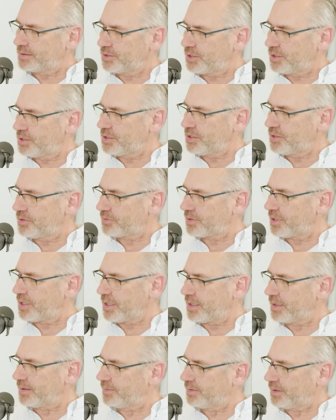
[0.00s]

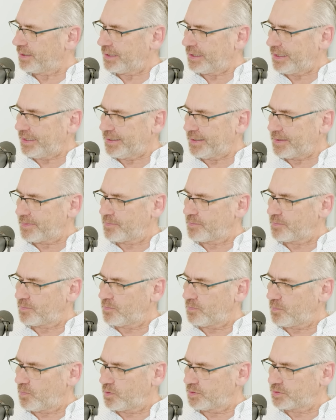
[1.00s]
GT3
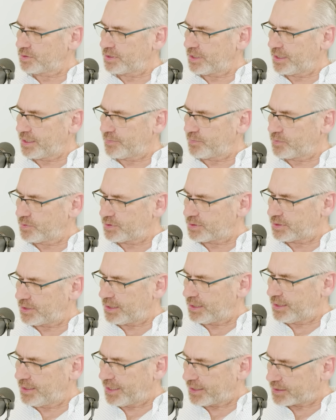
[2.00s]
was that it was
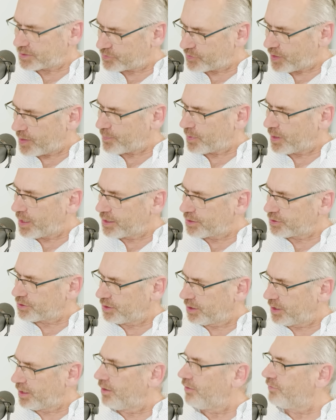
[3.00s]
an
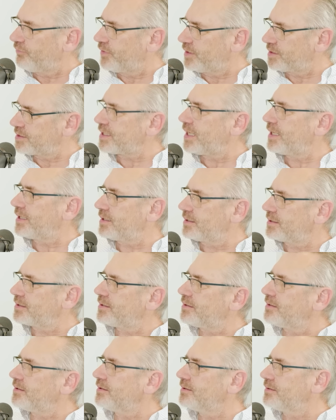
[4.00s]
extrapolation of the standard
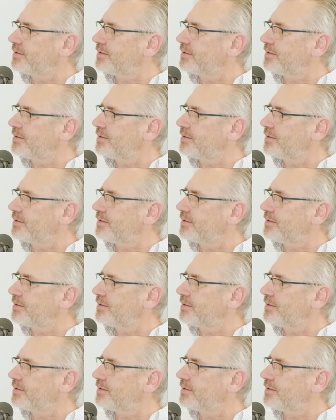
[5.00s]
car.